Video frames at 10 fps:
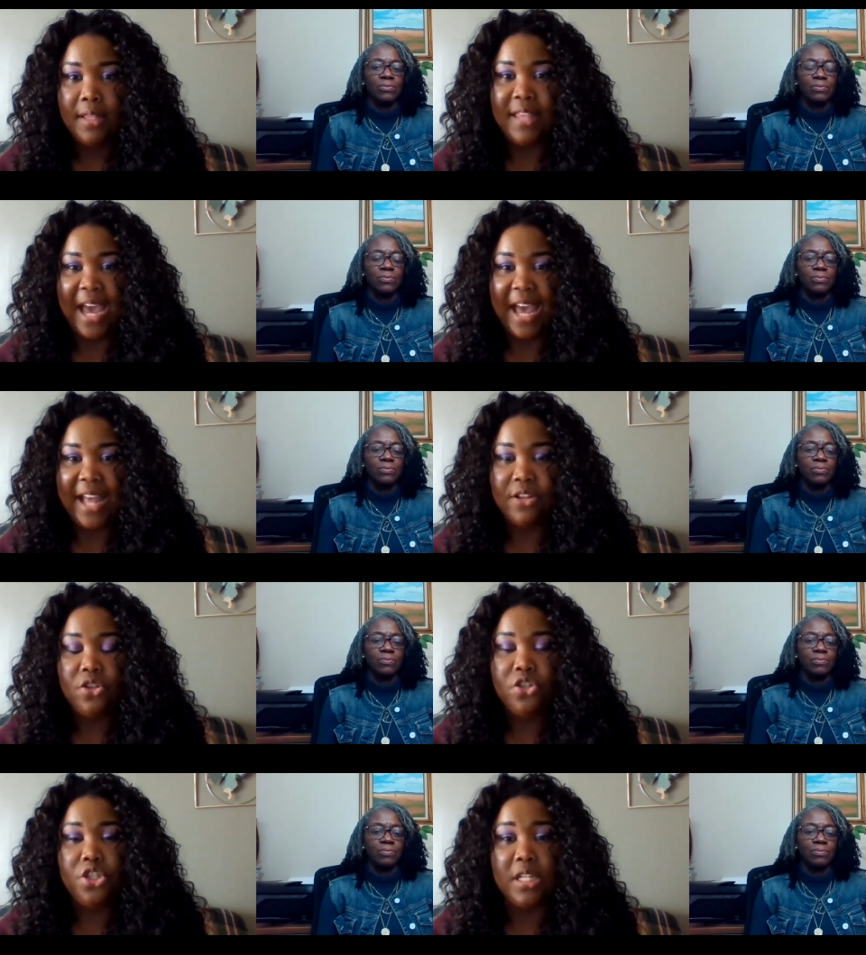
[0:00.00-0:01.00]
Speaker 1: that
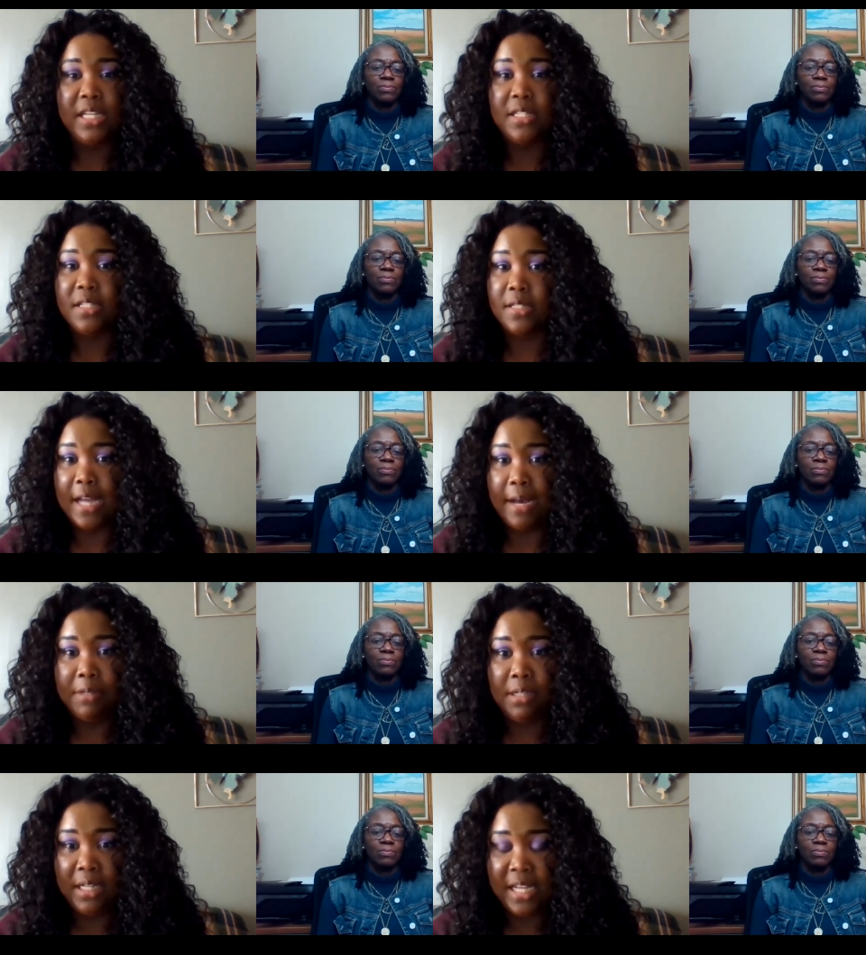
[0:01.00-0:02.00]
she needs to stop
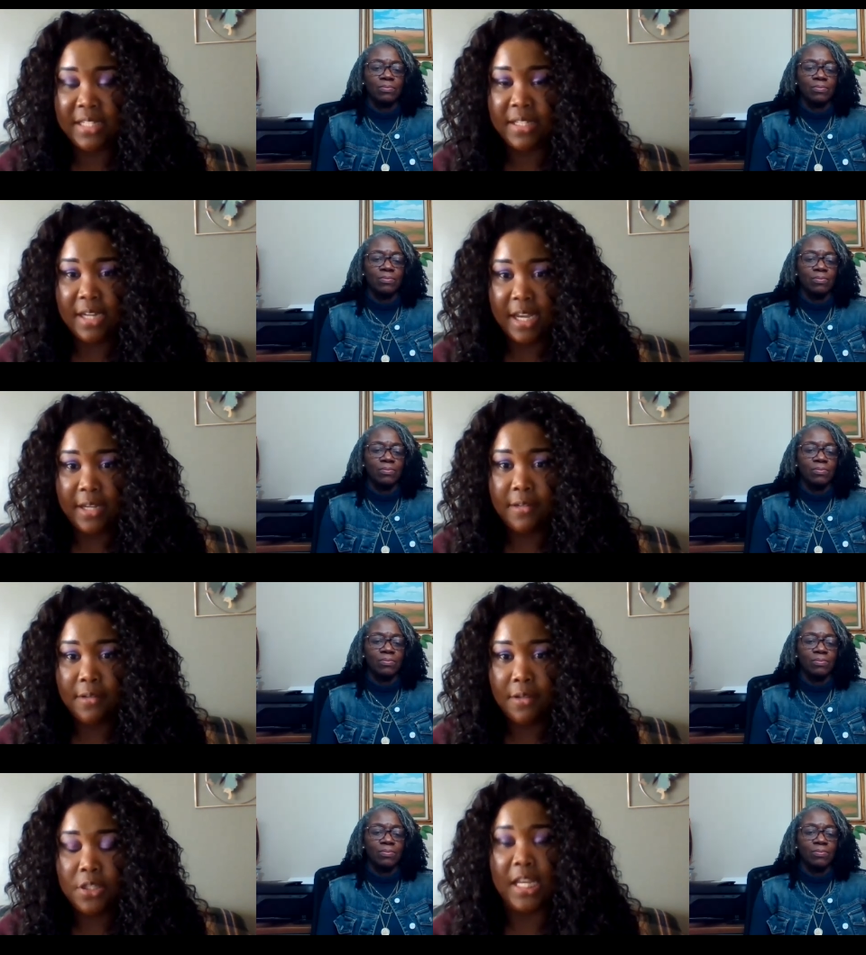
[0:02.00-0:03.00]
listening
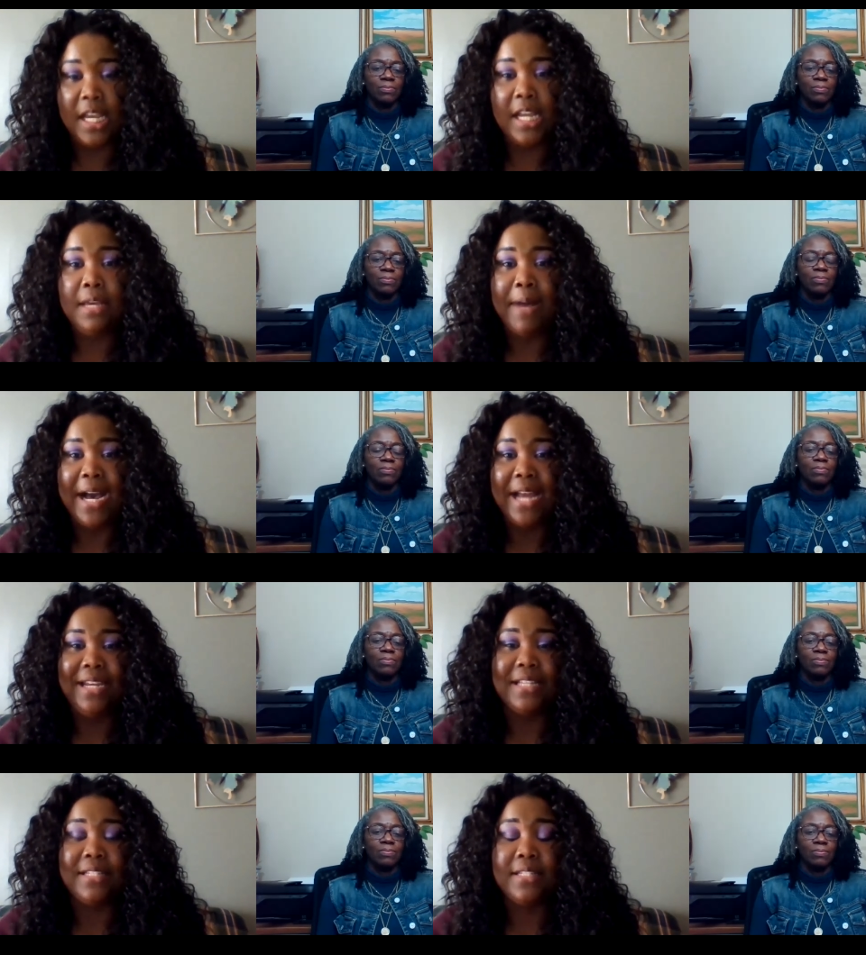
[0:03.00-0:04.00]
to anybody
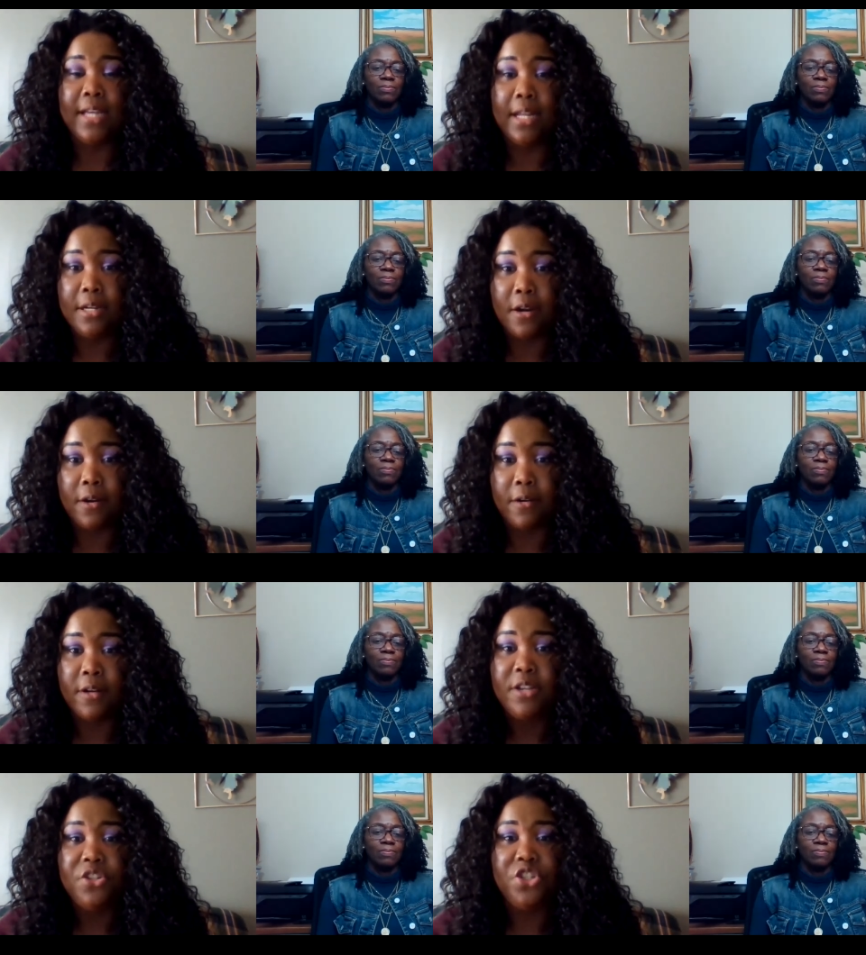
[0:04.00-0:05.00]
that's telling her
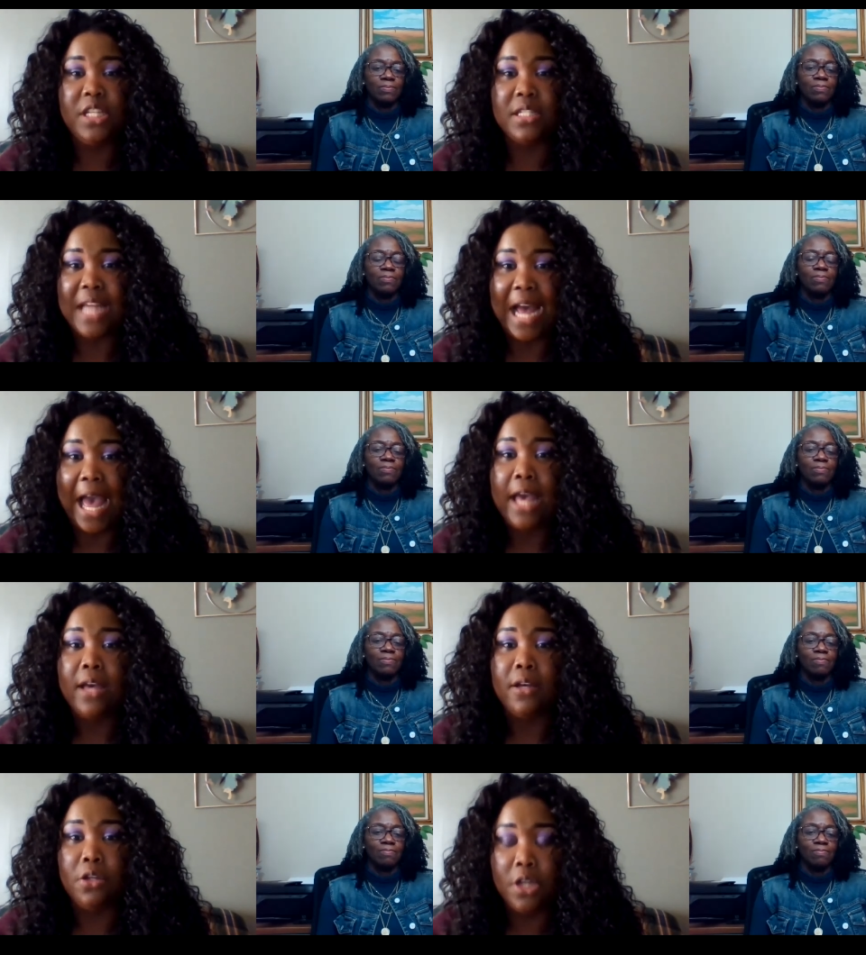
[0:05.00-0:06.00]
she's not
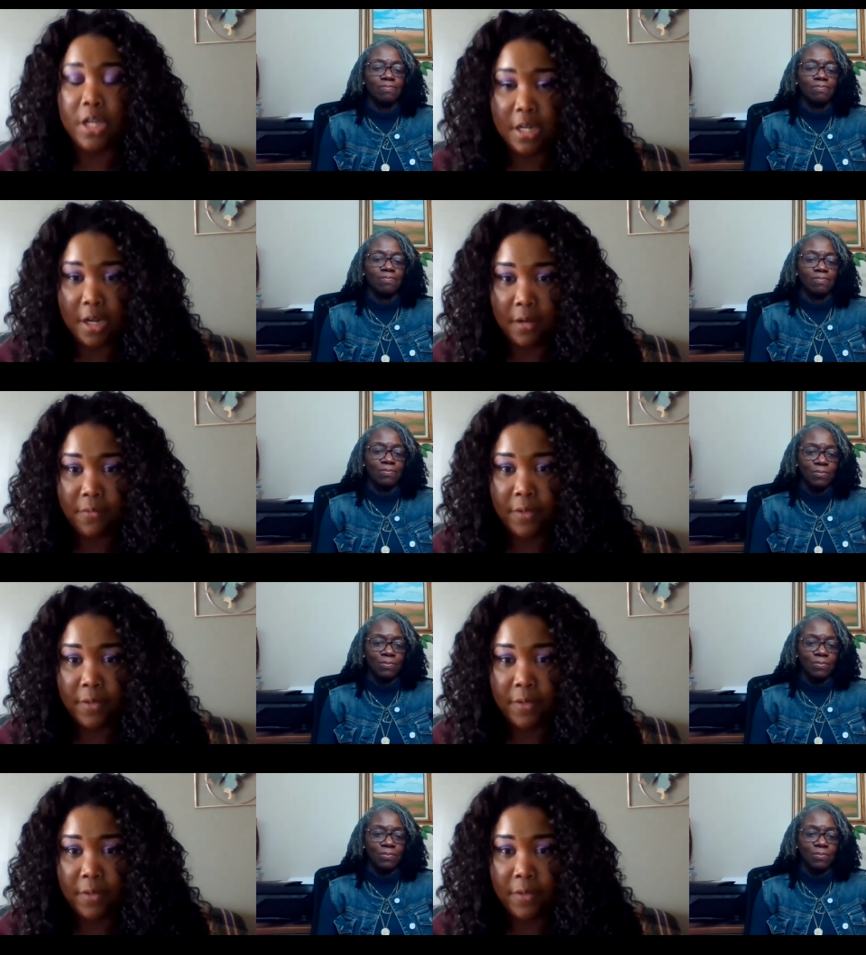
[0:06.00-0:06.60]
good enough.